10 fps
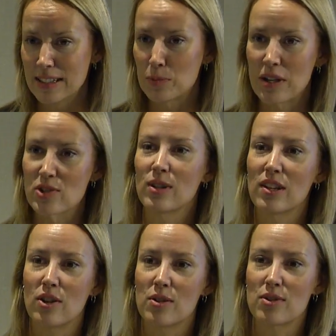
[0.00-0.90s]

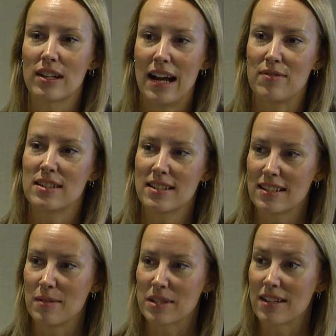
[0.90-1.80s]
especially those that have
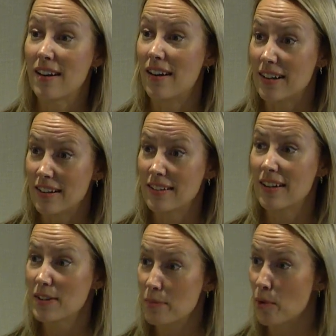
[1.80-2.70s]
systems that are
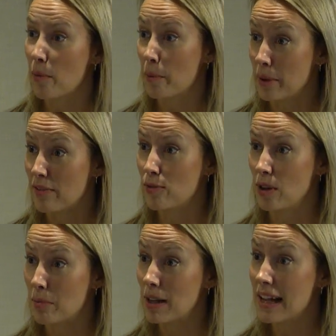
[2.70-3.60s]
not probably
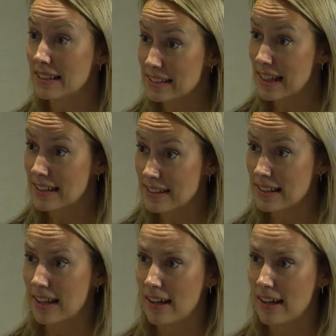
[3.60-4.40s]
full in place yet